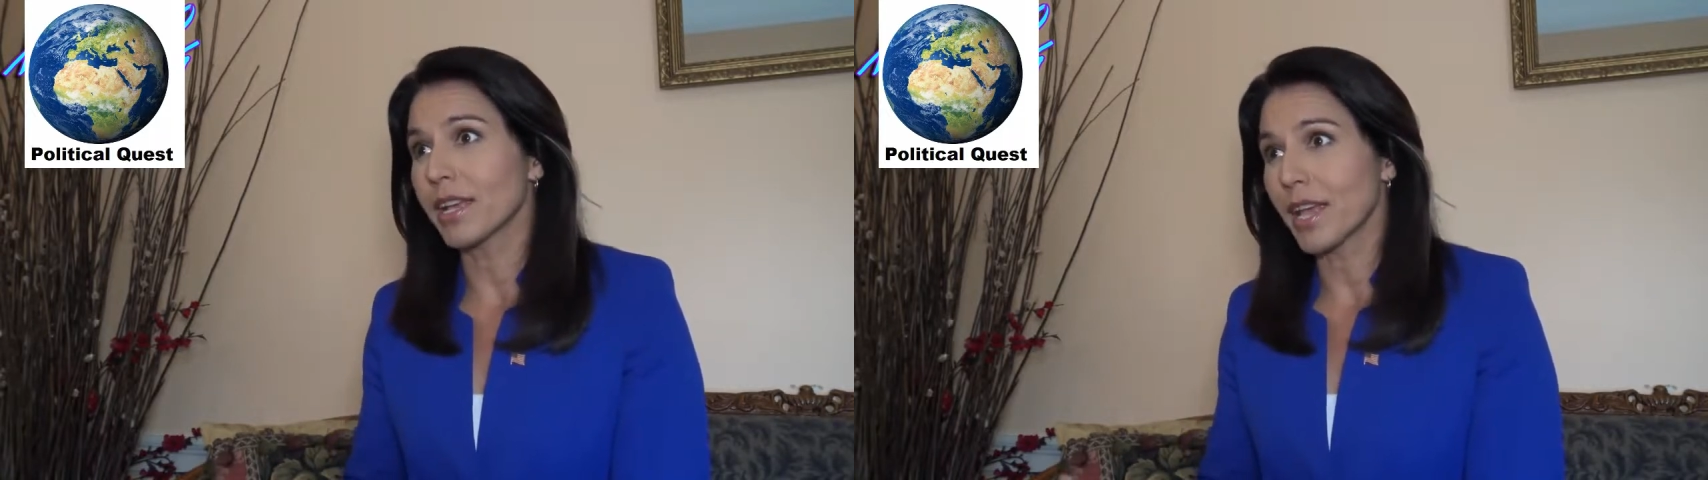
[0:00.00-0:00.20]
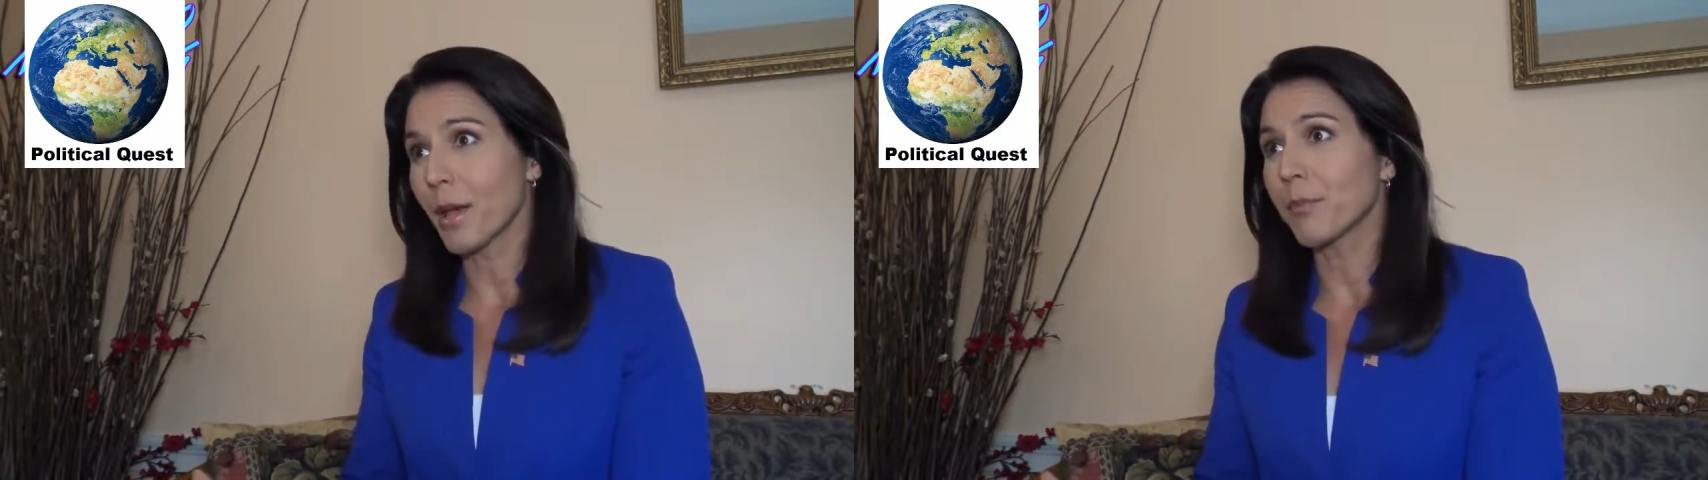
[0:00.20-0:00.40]

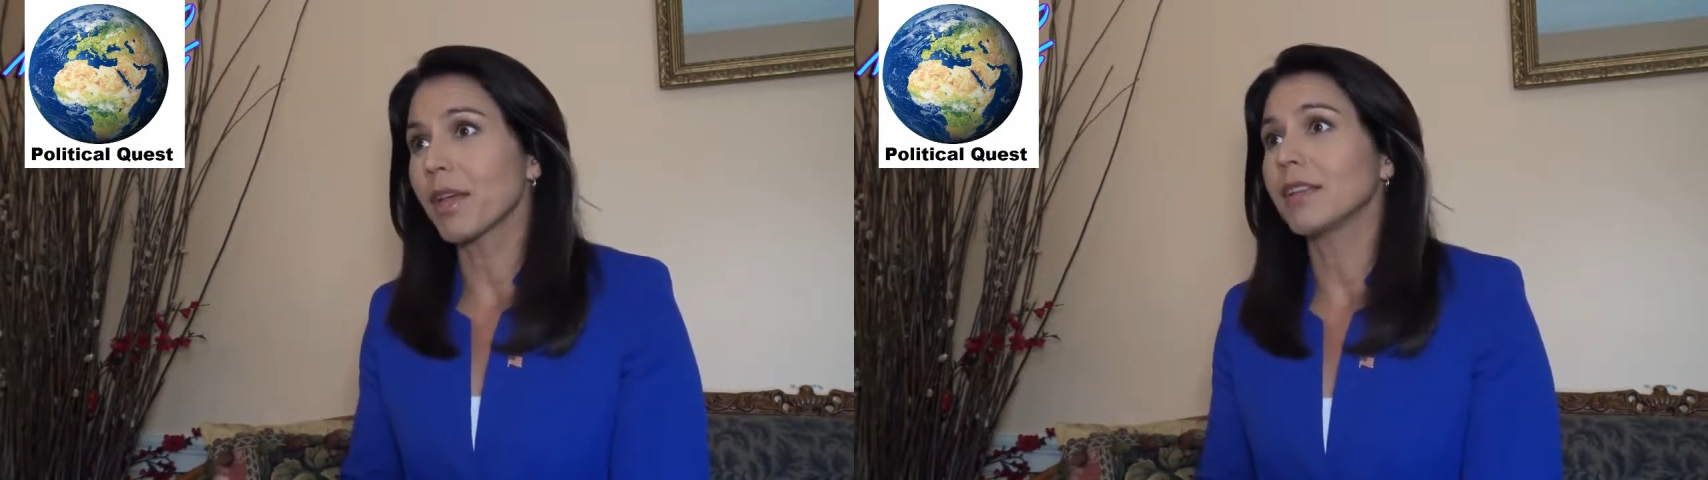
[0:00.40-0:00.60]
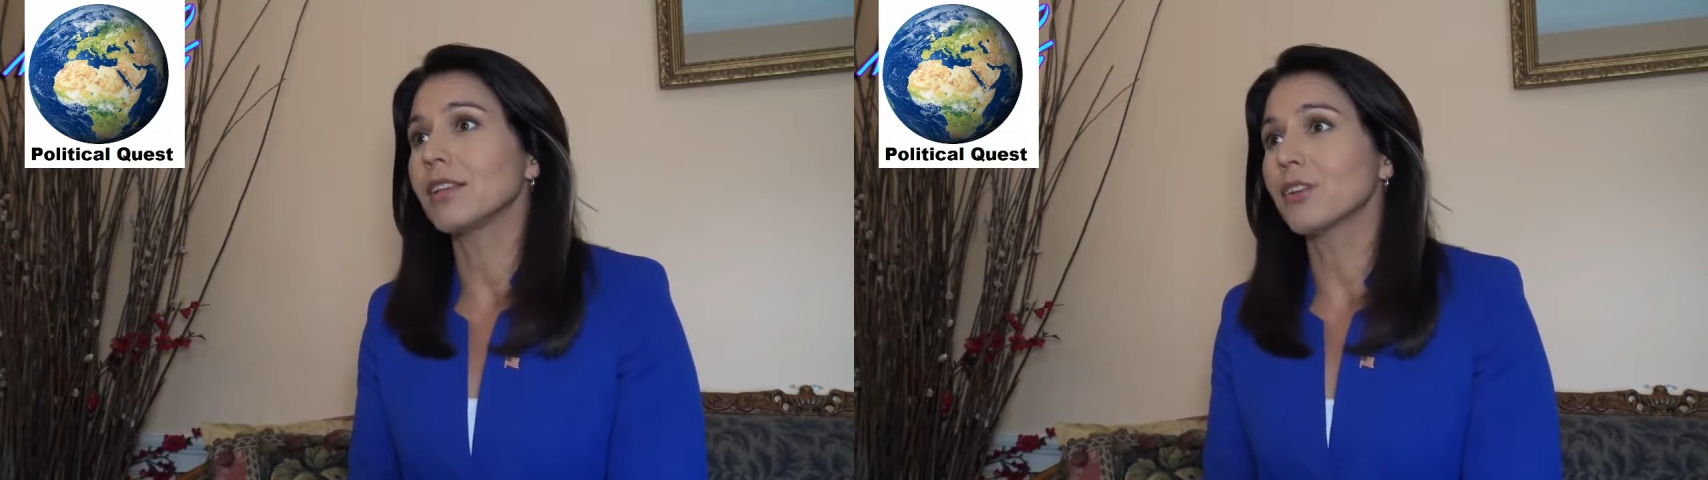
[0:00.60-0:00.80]

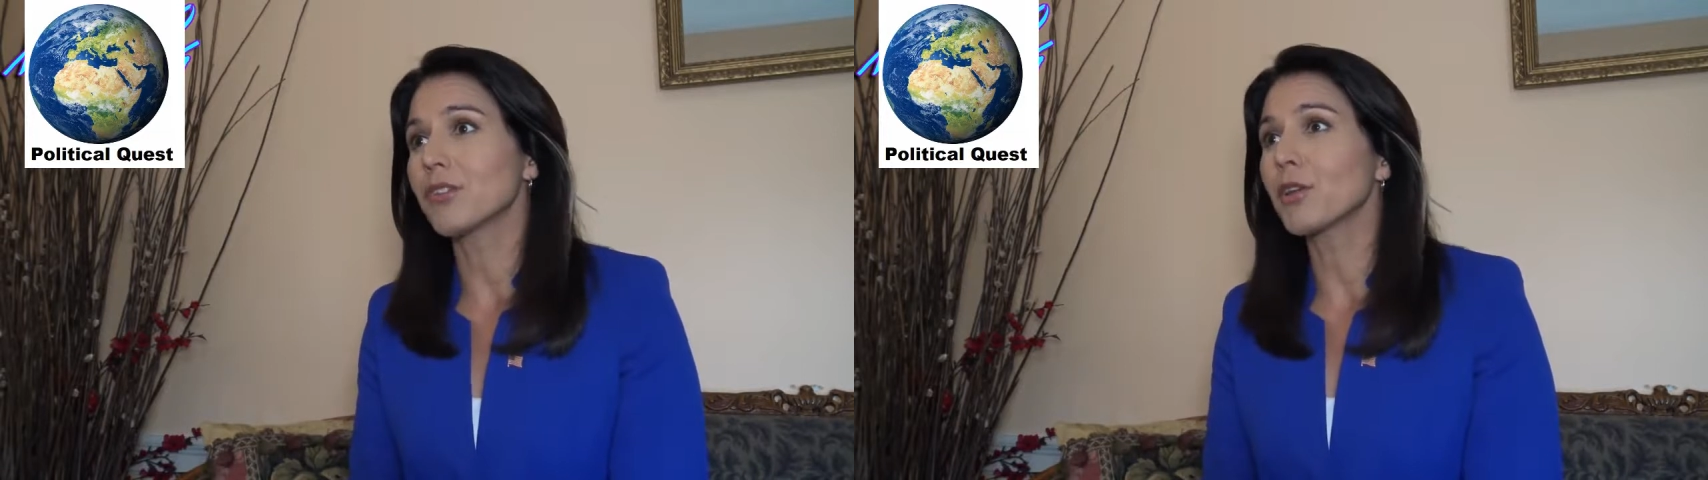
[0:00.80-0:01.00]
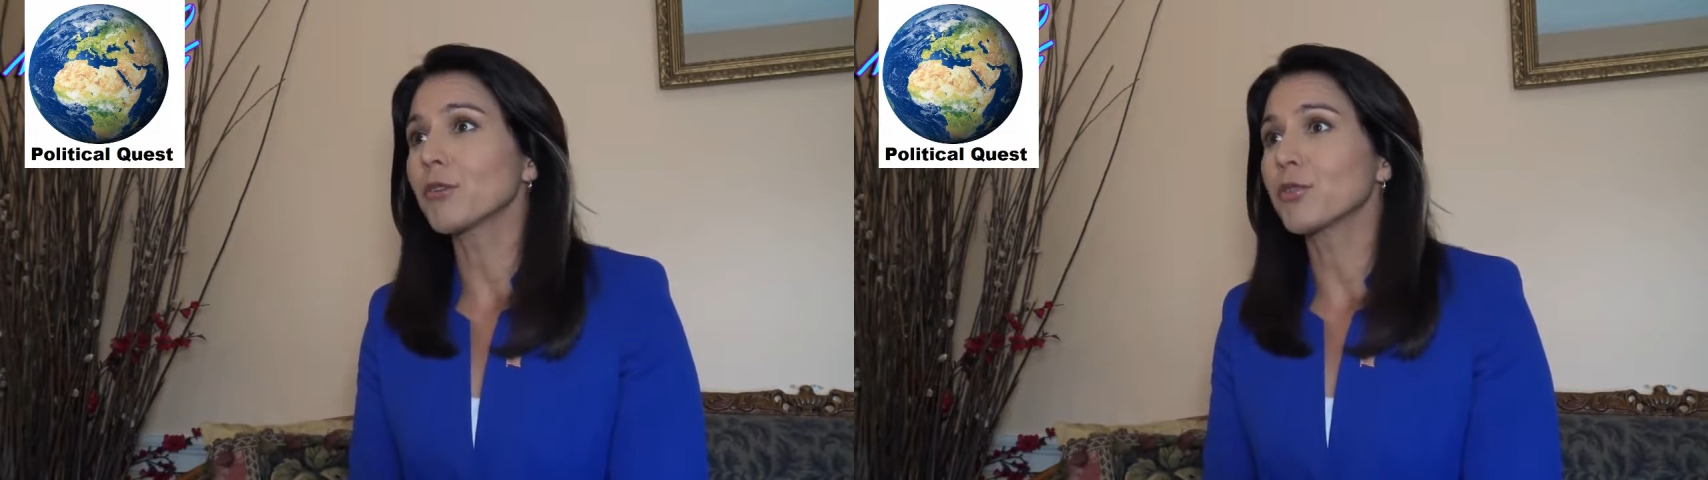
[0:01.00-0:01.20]
campaign here in
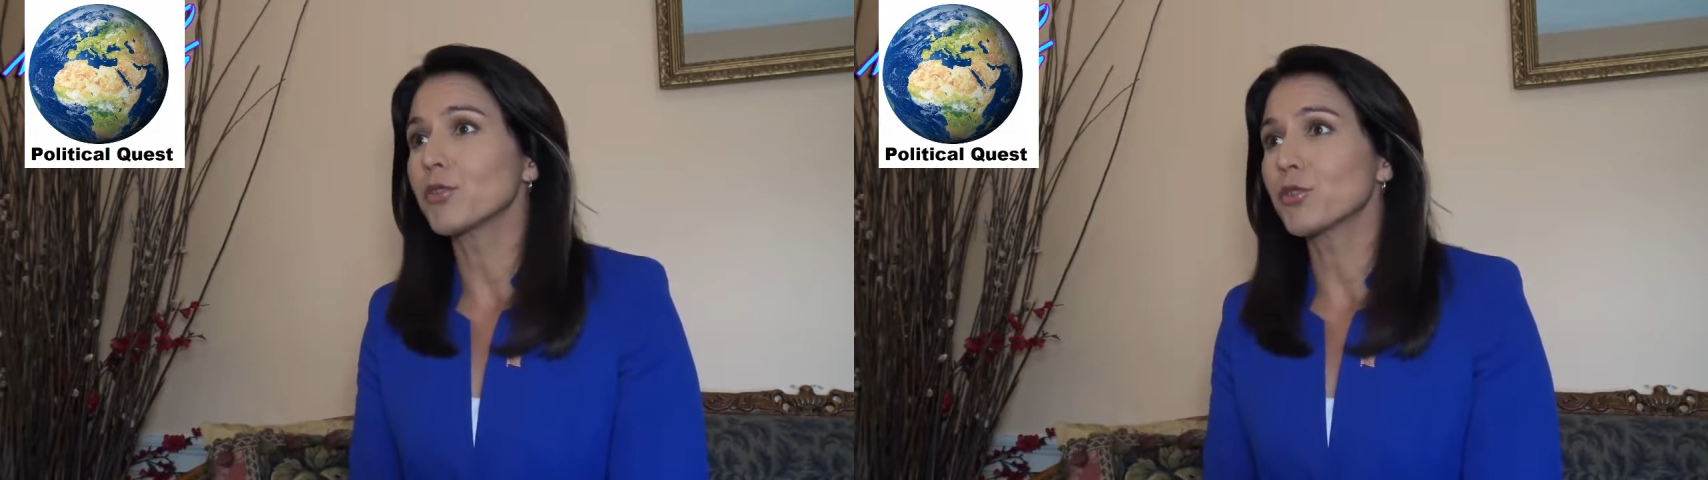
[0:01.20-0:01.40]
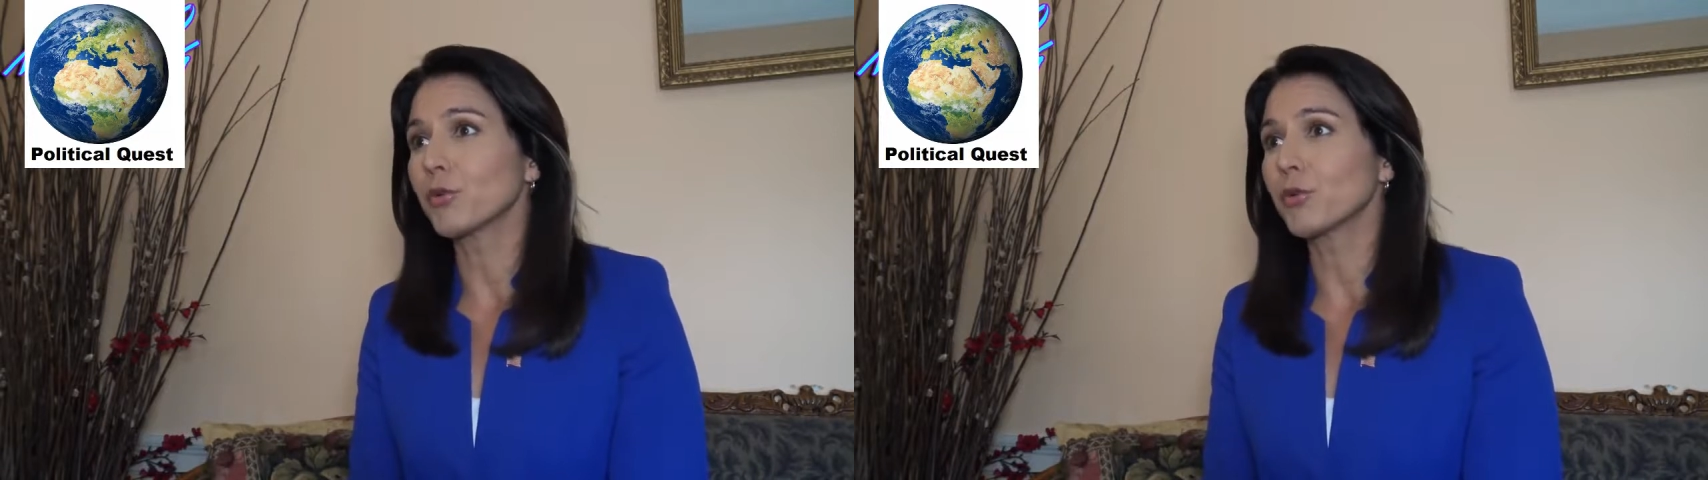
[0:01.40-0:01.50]
the near future,